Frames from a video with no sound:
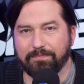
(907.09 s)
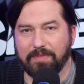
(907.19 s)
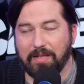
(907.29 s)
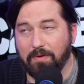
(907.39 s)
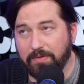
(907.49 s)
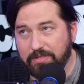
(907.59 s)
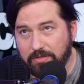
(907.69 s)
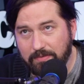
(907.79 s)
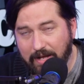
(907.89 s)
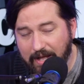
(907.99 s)
They always
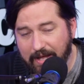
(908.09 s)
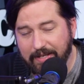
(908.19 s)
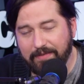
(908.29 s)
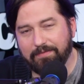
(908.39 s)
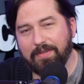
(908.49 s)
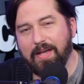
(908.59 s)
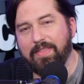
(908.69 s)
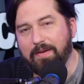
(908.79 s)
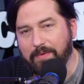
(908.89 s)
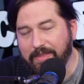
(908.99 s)
shoot high, and
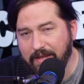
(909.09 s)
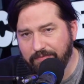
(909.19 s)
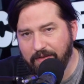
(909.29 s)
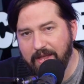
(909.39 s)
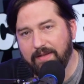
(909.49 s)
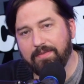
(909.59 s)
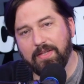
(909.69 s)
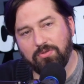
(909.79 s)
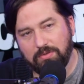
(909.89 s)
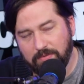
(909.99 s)
then when they fail, they
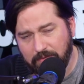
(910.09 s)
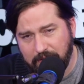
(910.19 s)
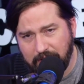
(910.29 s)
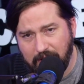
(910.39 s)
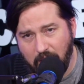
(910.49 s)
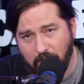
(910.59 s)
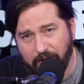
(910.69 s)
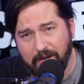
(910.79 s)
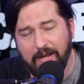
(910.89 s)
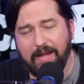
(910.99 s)
shoot a little lower,